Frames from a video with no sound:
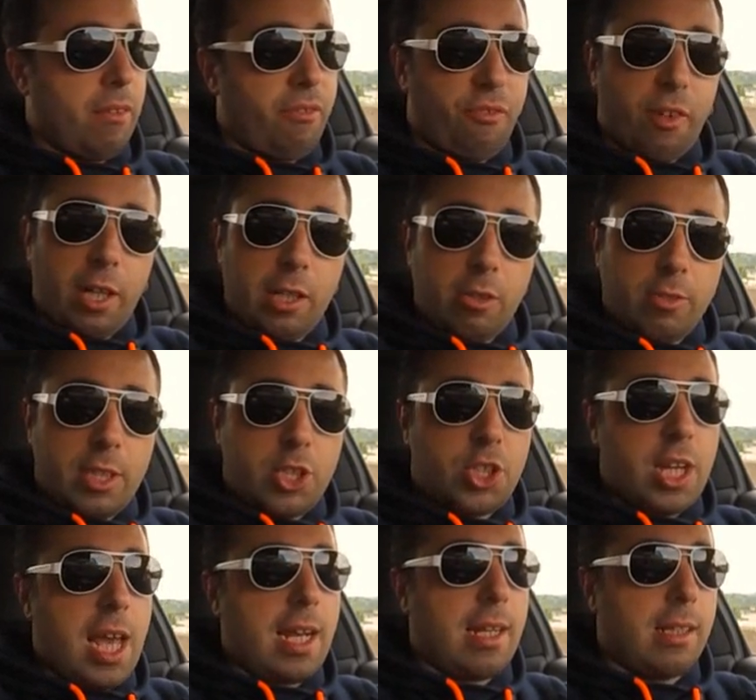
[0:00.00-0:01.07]
Follow the
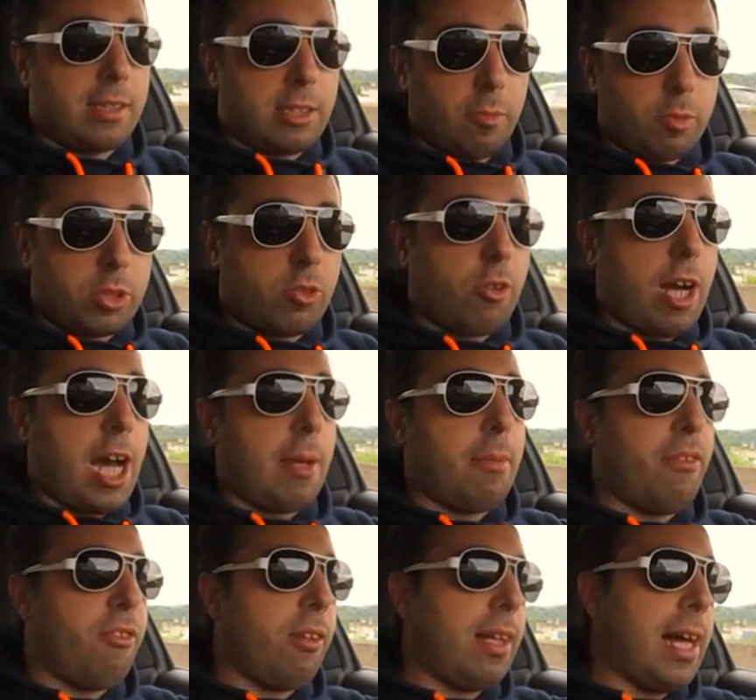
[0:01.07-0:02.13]
channel, subscribe
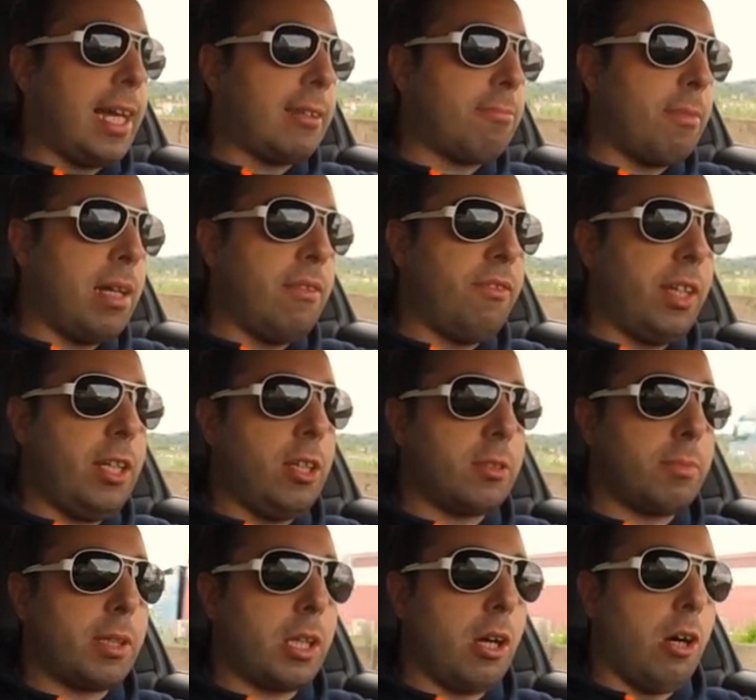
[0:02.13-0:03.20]
if you like my videos,
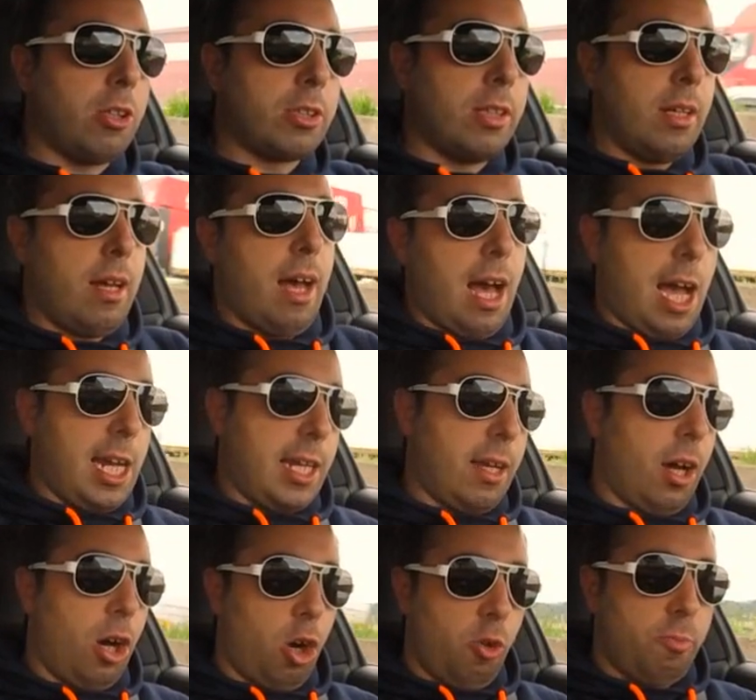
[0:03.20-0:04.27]
because I
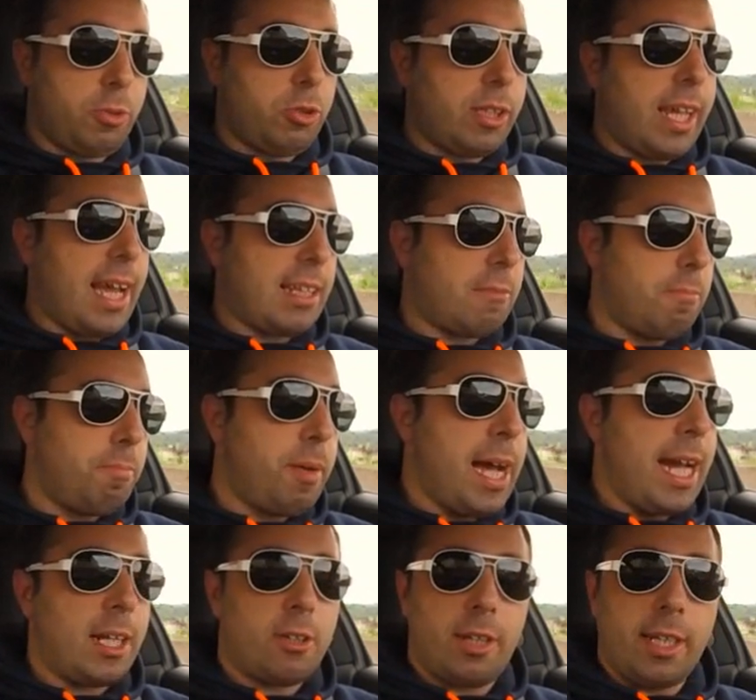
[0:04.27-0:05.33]
hope to get
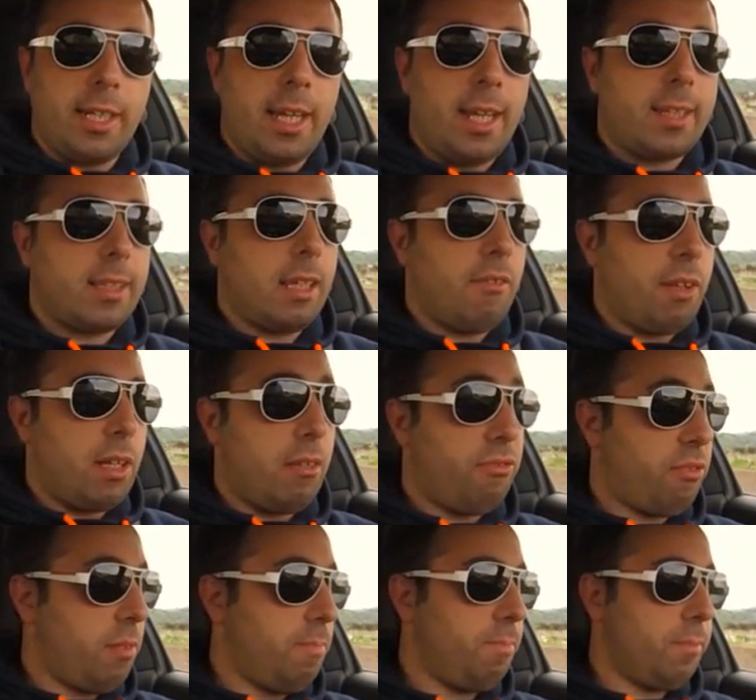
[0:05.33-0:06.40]
better in it, even
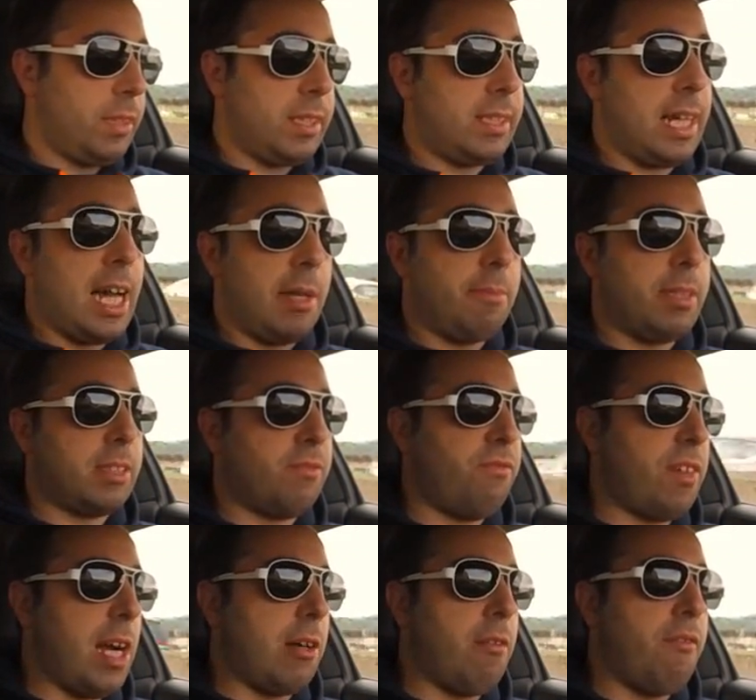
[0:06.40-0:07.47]
if the time is
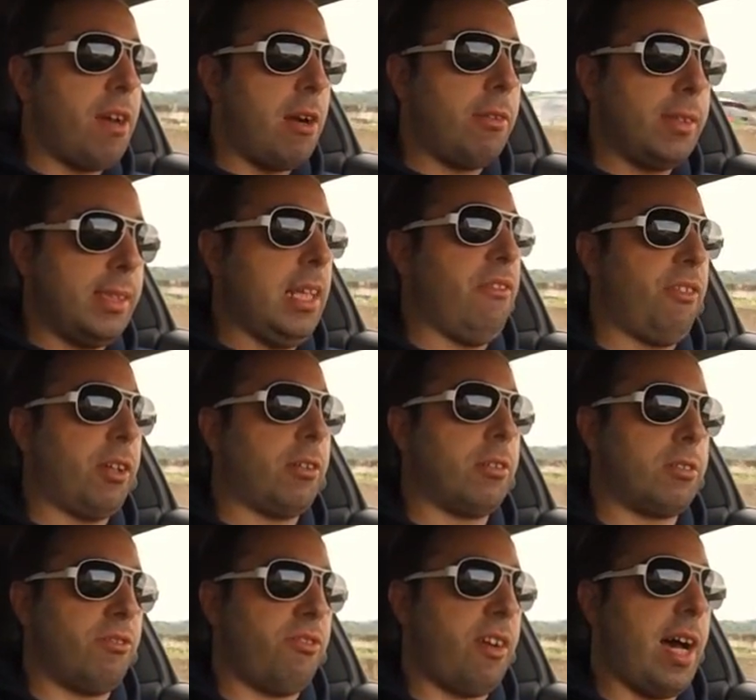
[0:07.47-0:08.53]
very, very
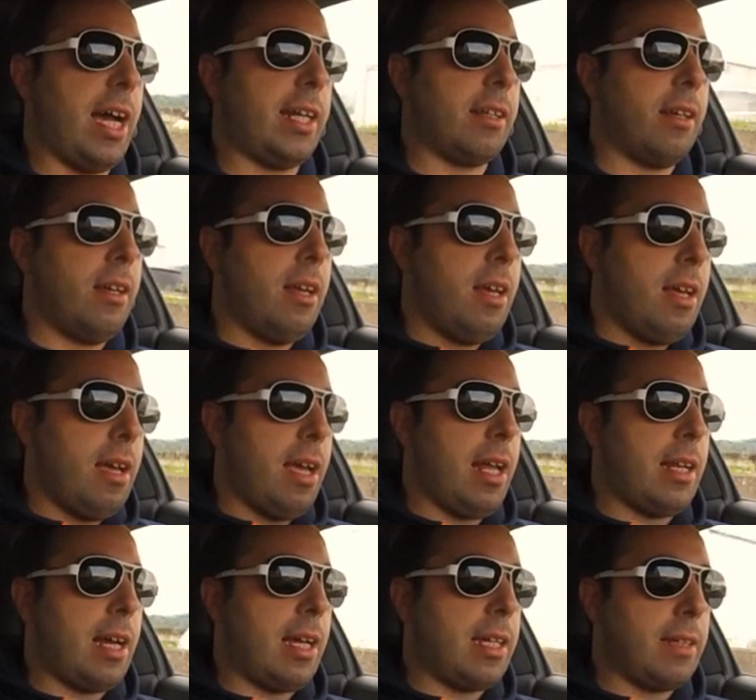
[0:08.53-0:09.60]
difficult to find
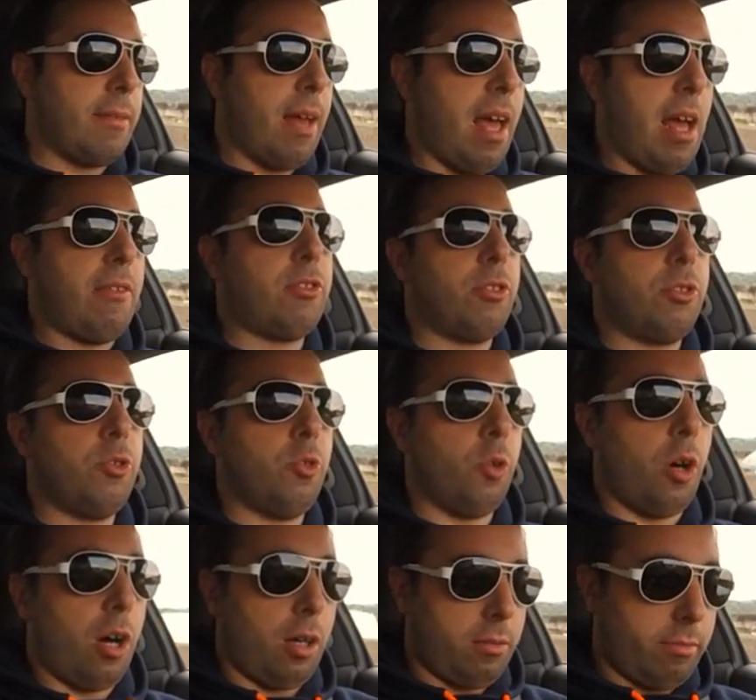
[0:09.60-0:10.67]
and I have to
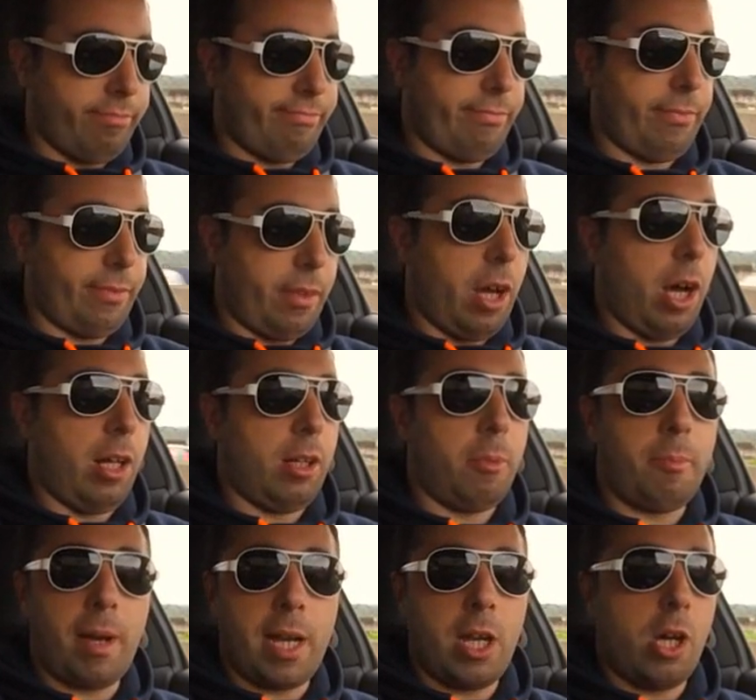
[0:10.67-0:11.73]
do all
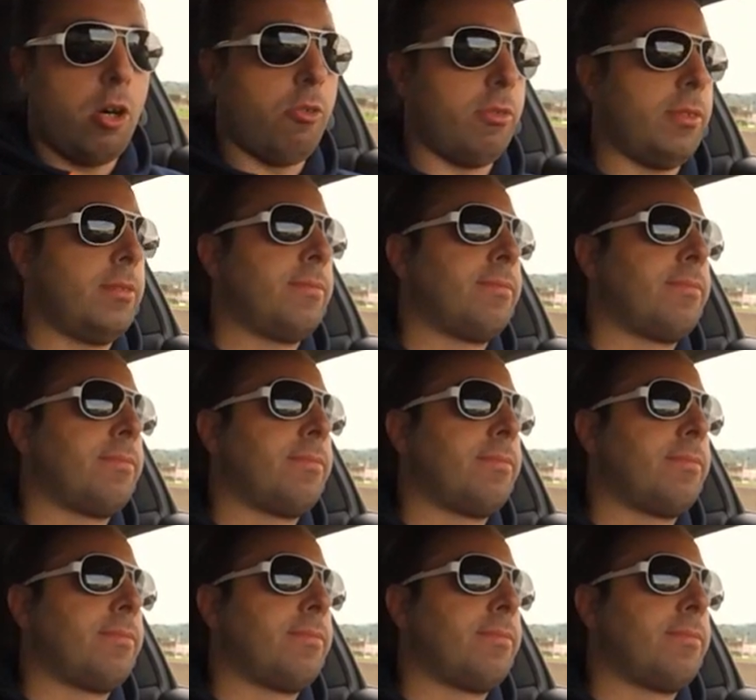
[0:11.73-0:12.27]
on my own.